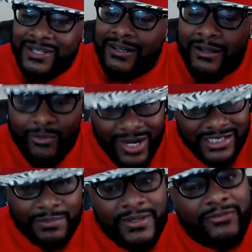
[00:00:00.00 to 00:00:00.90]
a
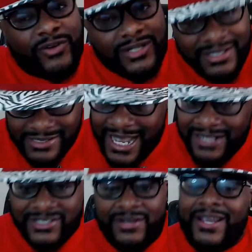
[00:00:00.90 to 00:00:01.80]
recipe for
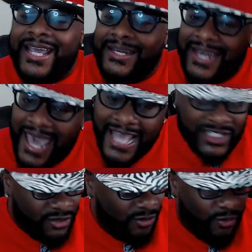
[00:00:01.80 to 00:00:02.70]
disaster, and that's
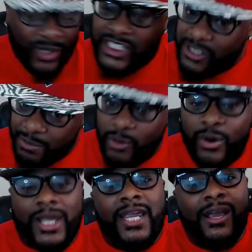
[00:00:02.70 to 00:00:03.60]
what your boy
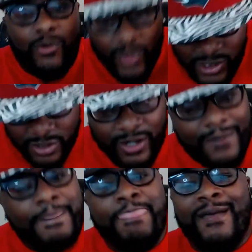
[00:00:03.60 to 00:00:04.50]
was on.
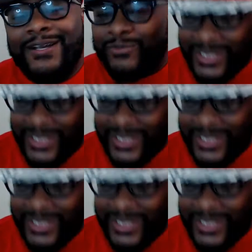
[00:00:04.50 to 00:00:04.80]
I